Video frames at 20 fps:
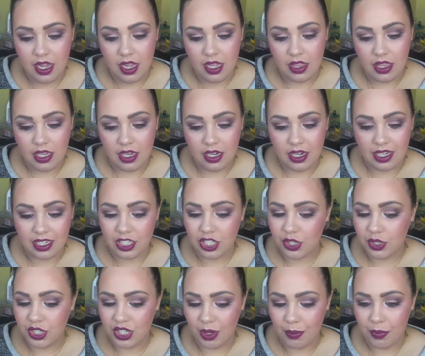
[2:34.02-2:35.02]
the
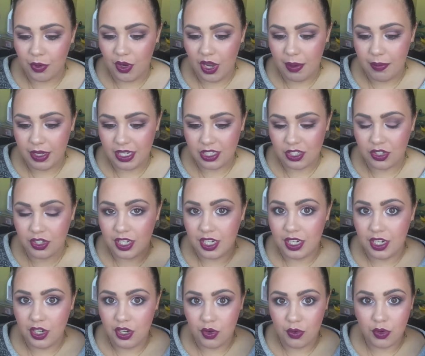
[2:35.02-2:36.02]
NYX Jumbo Eye Pencil
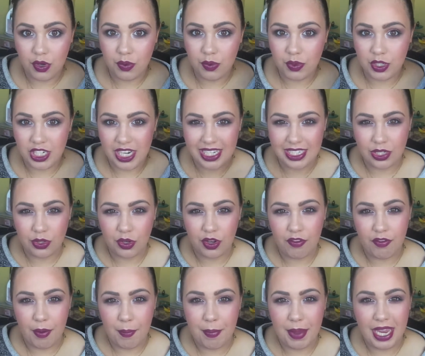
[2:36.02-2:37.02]
in Yogurt, which has sort of
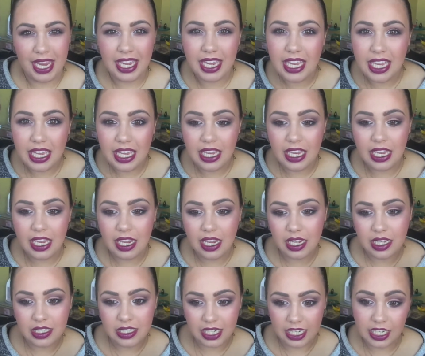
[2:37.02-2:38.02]
a pinky
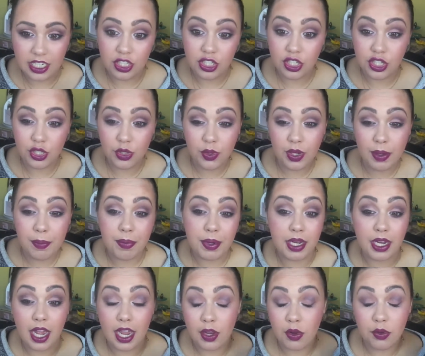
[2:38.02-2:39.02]
tinge to it,
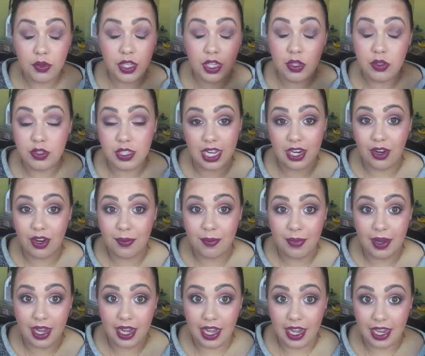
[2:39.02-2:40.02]
but I only use that on
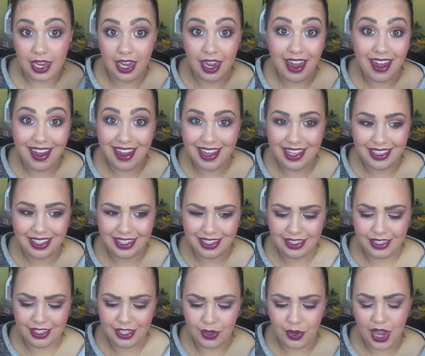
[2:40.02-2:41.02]
my eyelid,
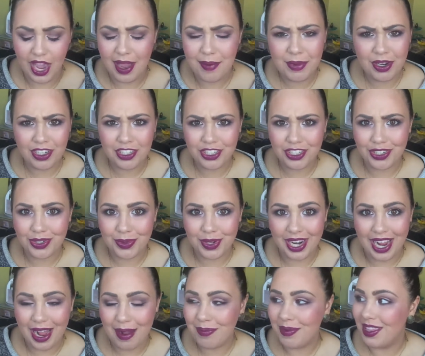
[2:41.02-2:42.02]
so I'm not sure what
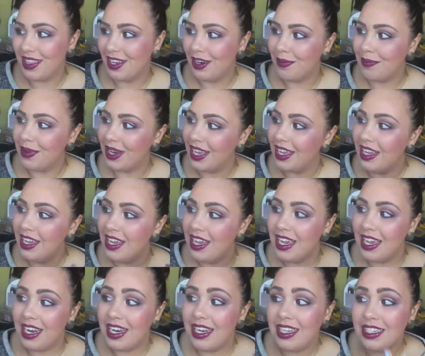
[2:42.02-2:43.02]
happened there, but
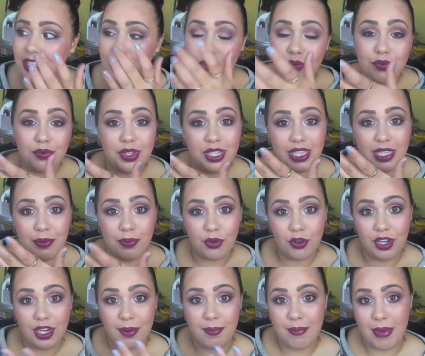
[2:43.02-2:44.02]
it is a really
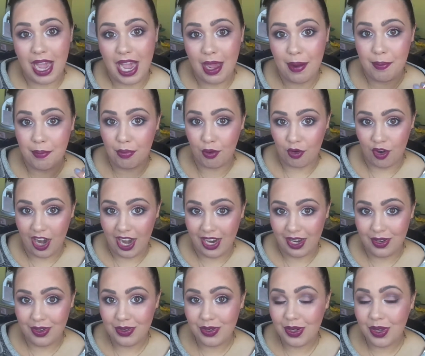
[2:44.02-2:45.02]
pretty matte
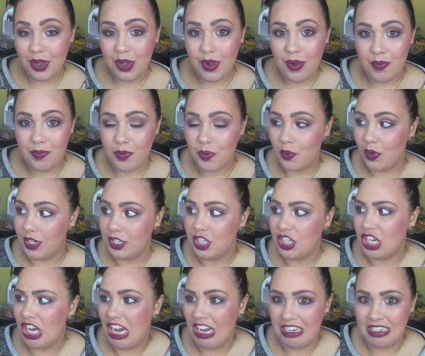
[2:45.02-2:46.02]
brown, which
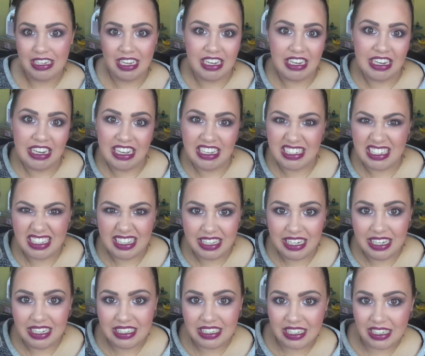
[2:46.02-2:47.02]
kind of, I guess,
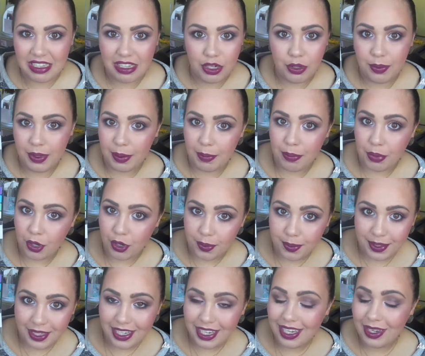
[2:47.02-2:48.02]
leans a little bit
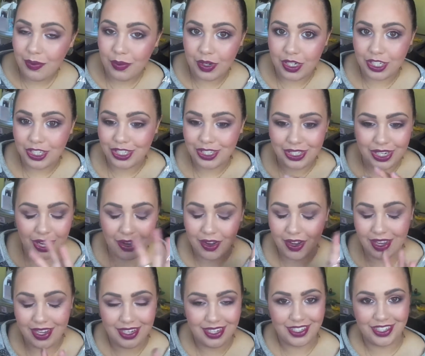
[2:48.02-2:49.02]
purpley, which, ah,
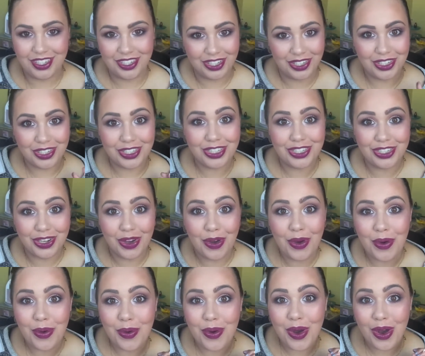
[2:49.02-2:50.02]
oh, it just looks
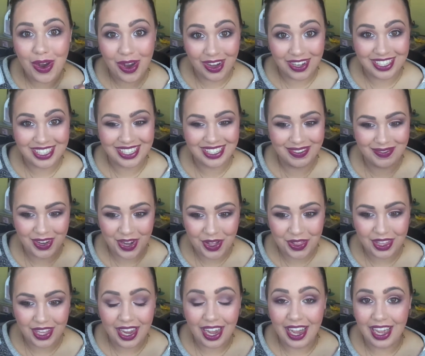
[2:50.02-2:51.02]
so awesome on
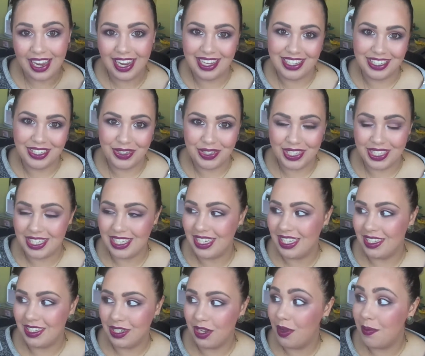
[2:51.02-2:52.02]
the eye. As you can see,
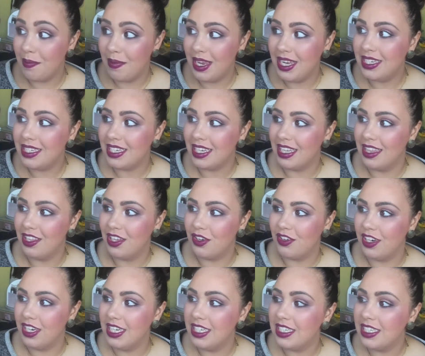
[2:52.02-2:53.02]
it's amazing in the
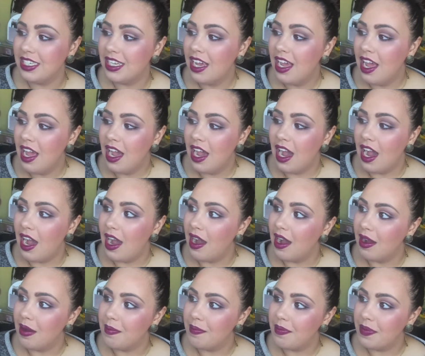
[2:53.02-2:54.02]
crease.
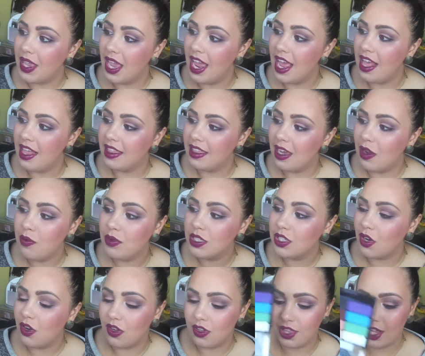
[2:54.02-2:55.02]
Um, and that was
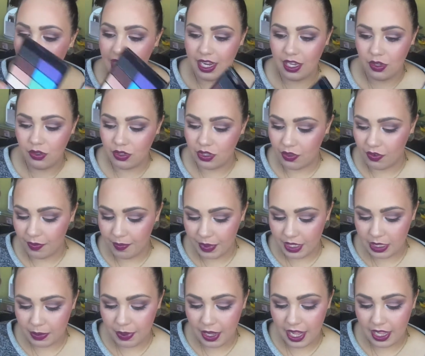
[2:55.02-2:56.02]
all that I used from
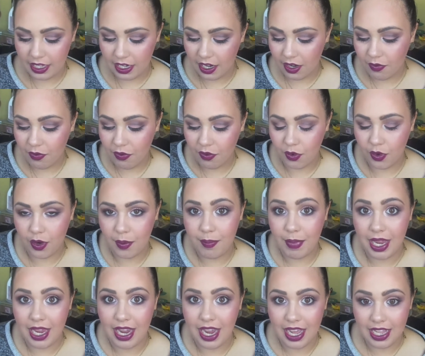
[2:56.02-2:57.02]
this palette. For
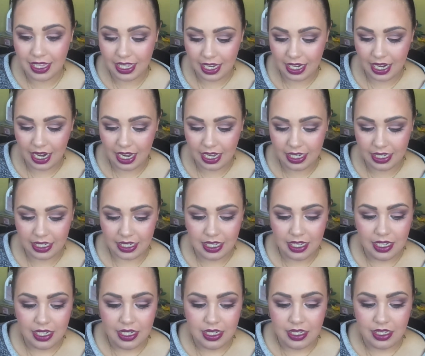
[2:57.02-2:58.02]
my highlight, I
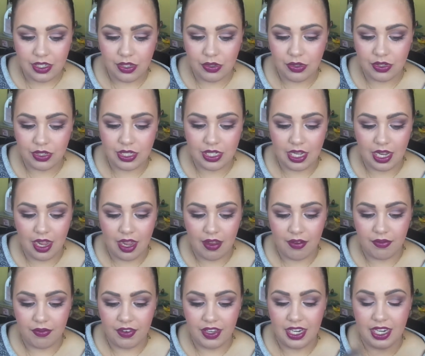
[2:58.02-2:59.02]
used uh,
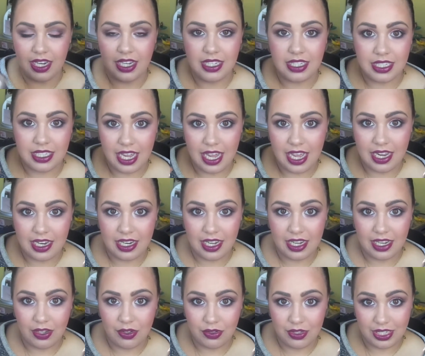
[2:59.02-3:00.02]
Venus and I
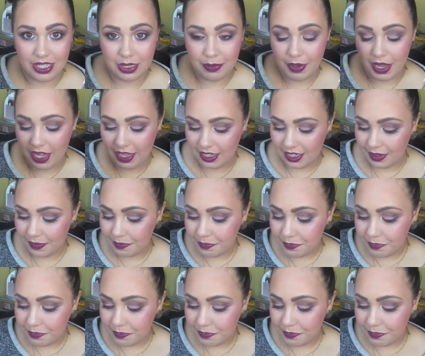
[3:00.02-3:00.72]
used this palette.